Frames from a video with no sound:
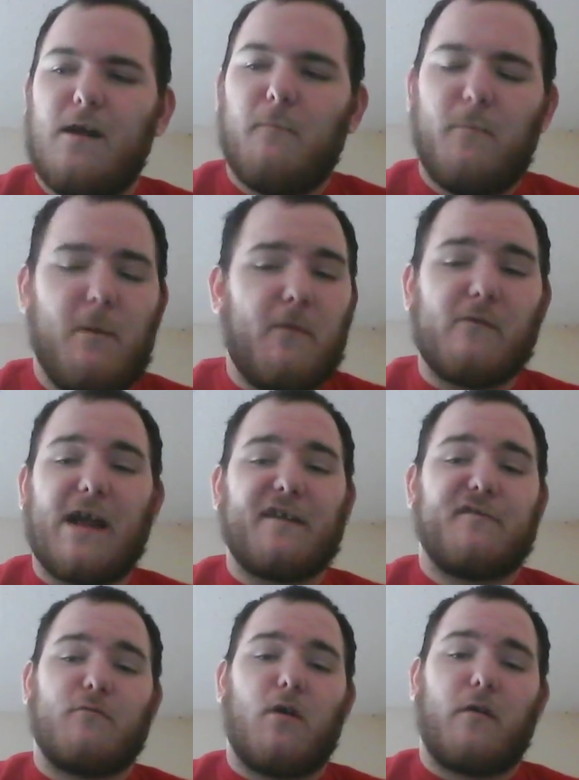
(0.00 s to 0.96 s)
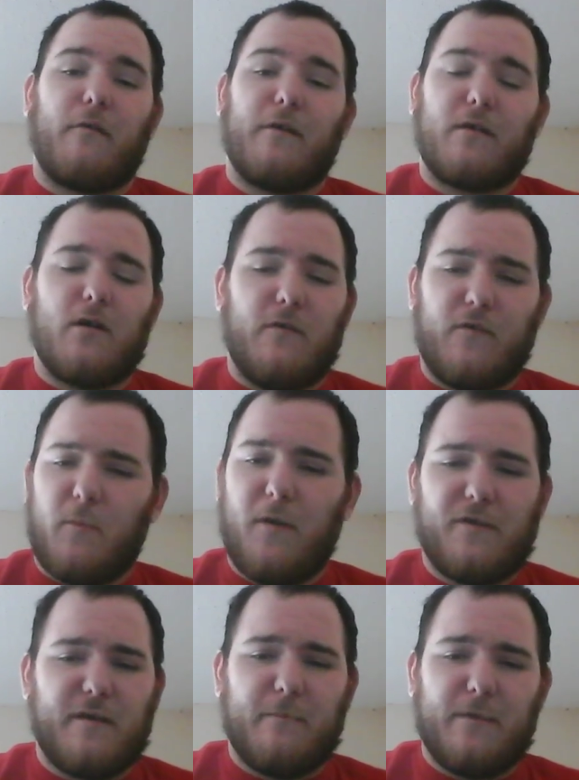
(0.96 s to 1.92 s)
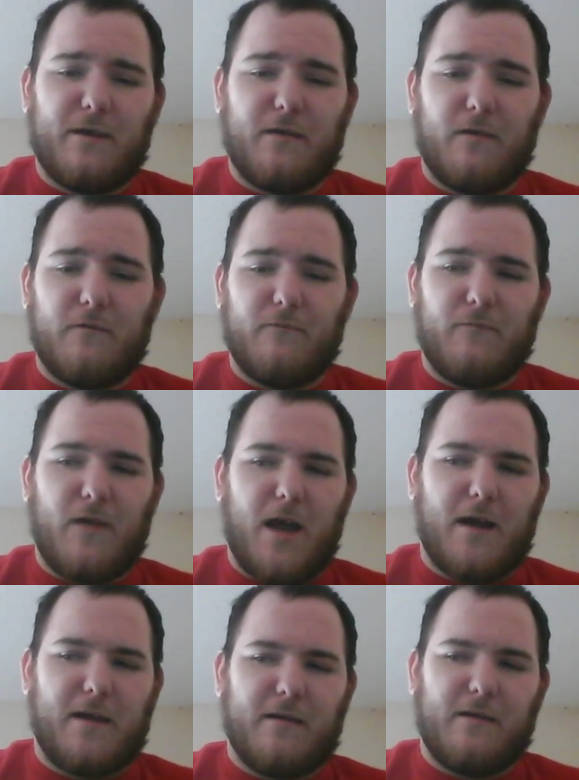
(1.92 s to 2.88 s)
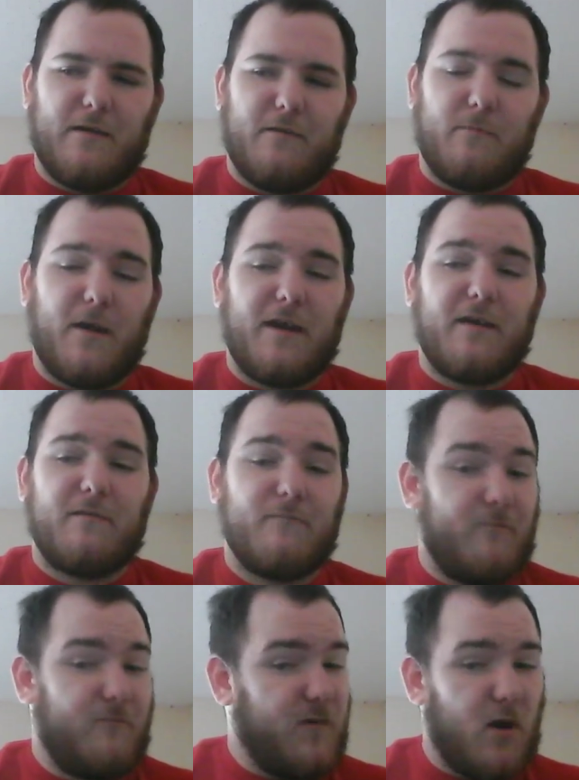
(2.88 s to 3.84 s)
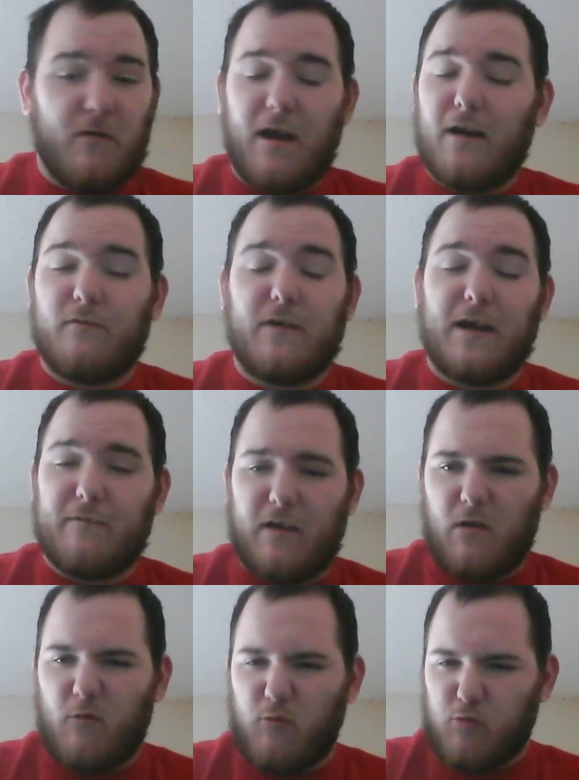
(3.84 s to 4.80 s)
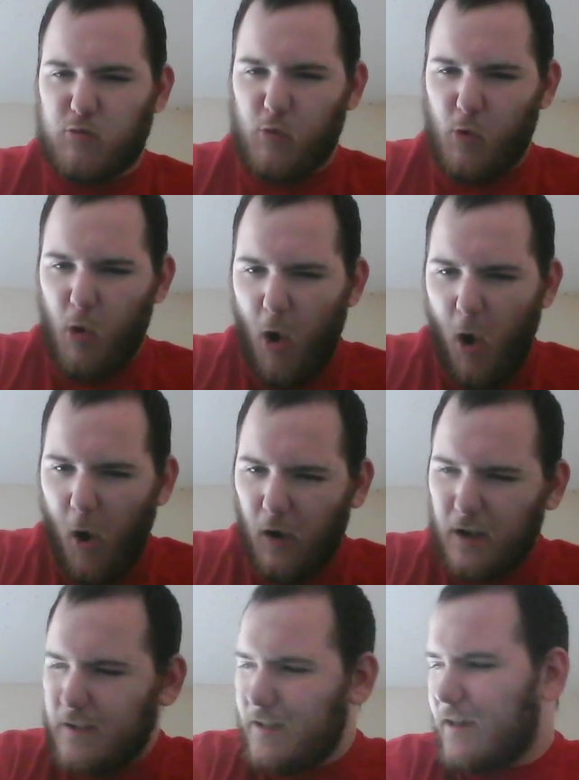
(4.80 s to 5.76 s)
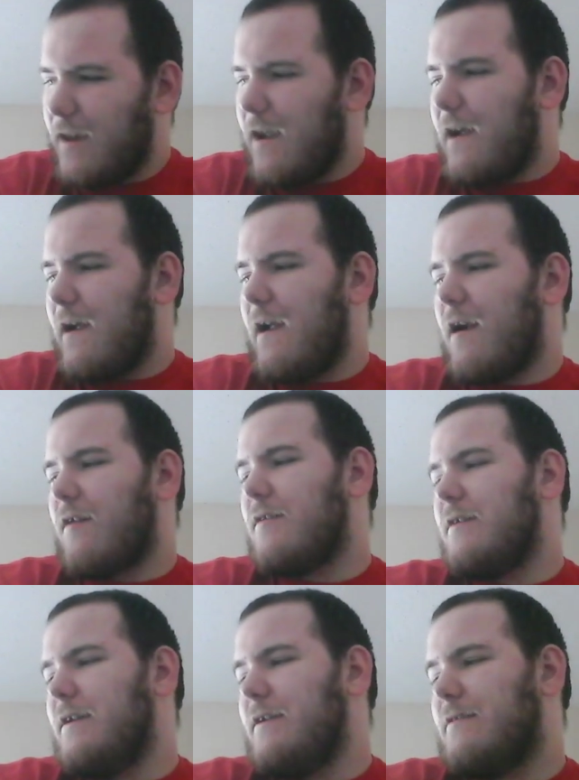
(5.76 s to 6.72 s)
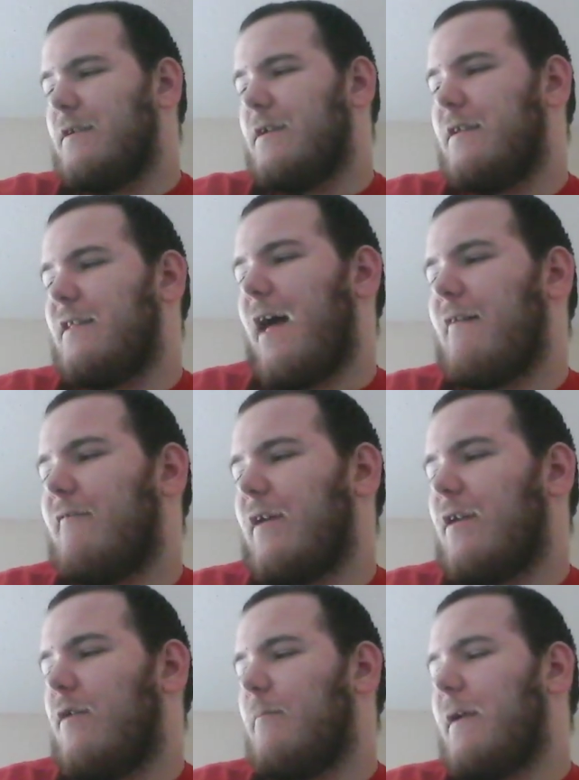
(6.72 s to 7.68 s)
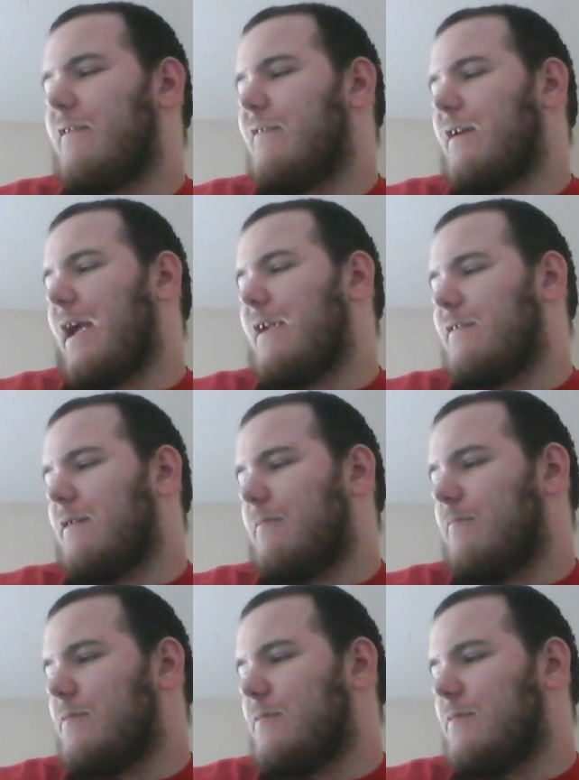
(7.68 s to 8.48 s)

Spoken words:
but no, we actually wrong. Go if you're pissed at me, call, not getting any. No, I don't think anything wrong, generally, in that they don't make gigantic.